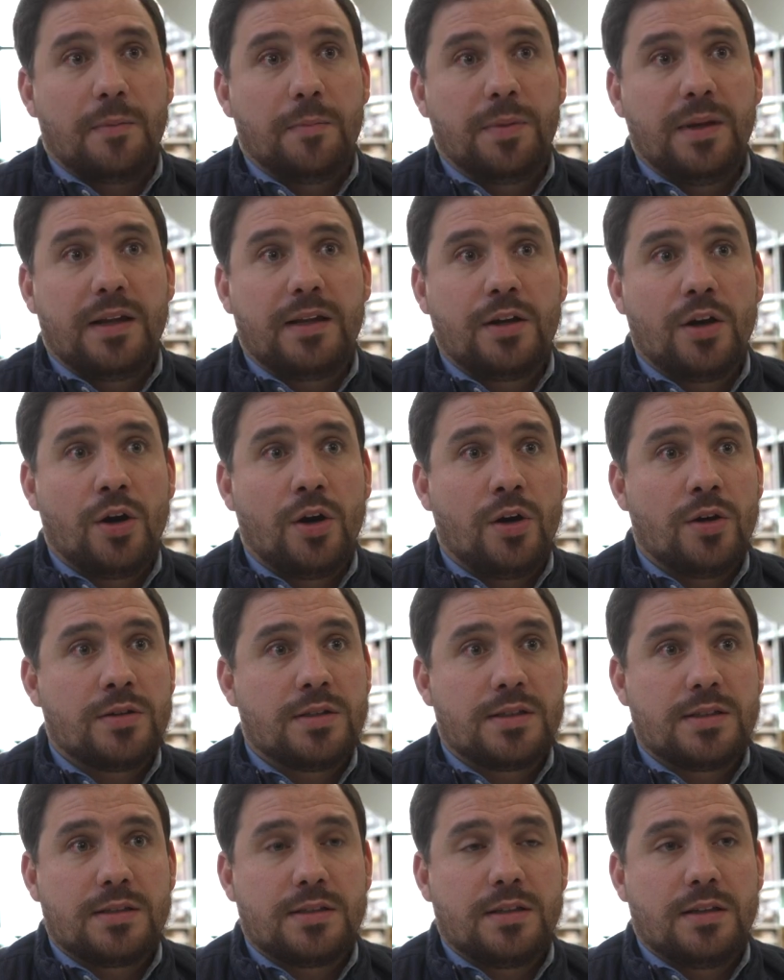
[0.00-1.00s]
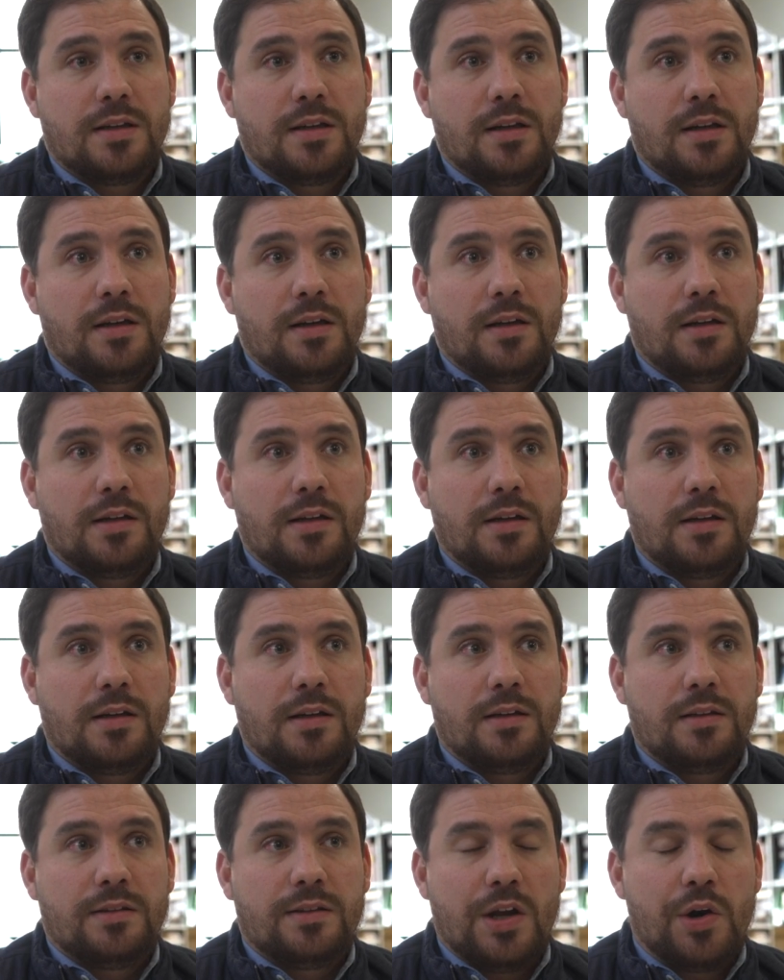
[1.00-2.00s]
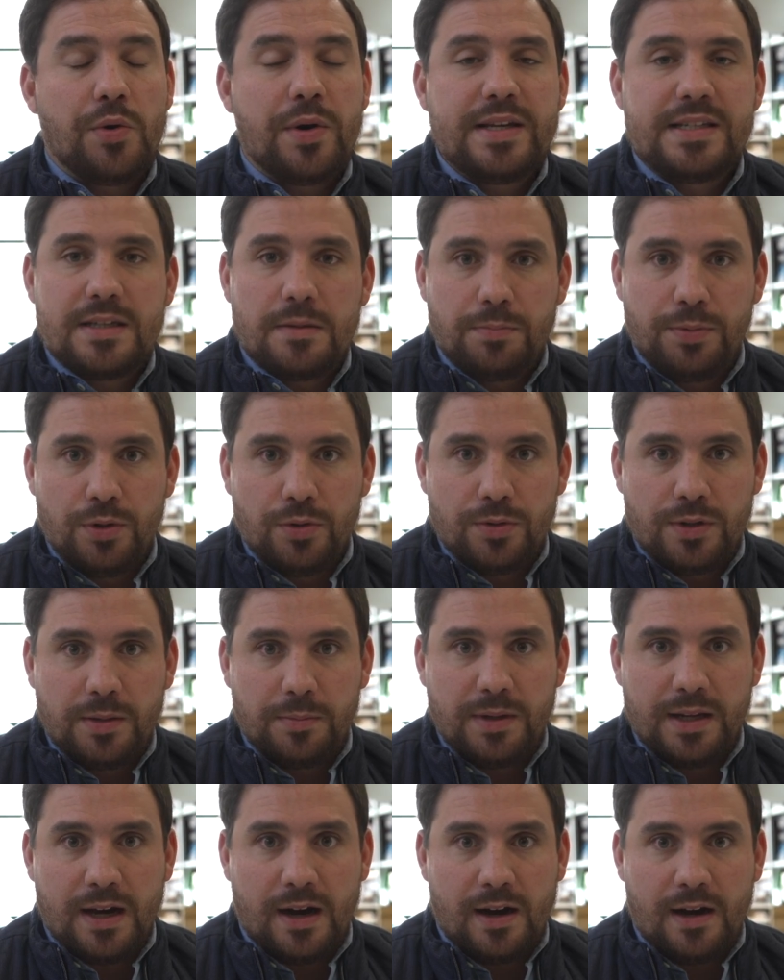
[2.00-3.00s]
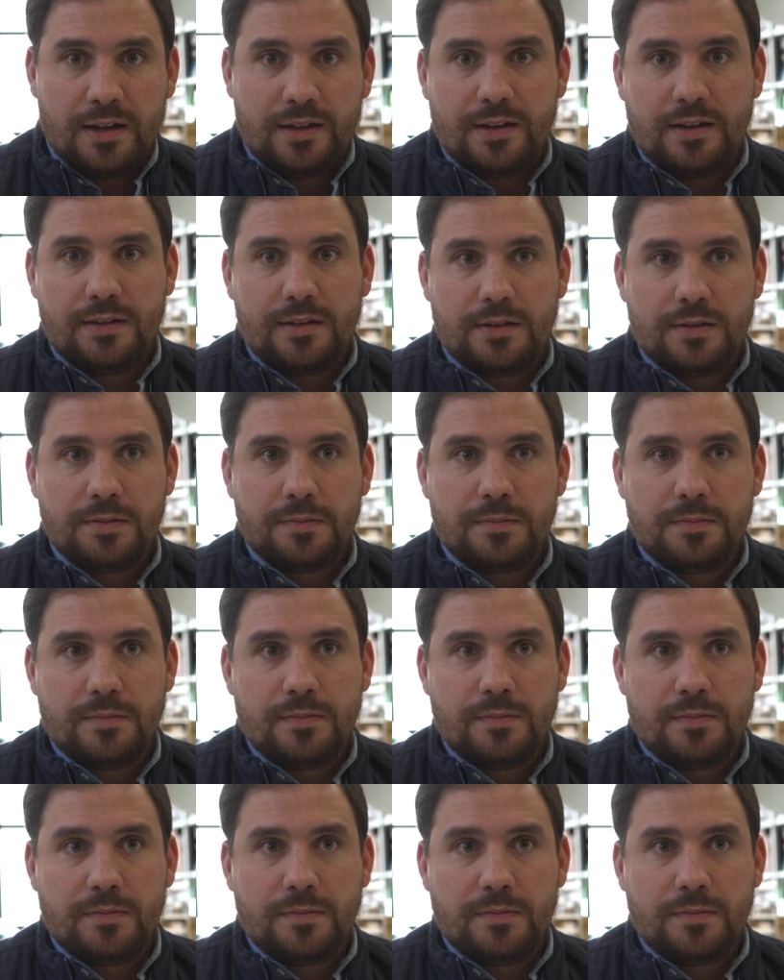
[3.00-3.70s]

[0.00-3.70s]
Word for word: because there is a beauty behind it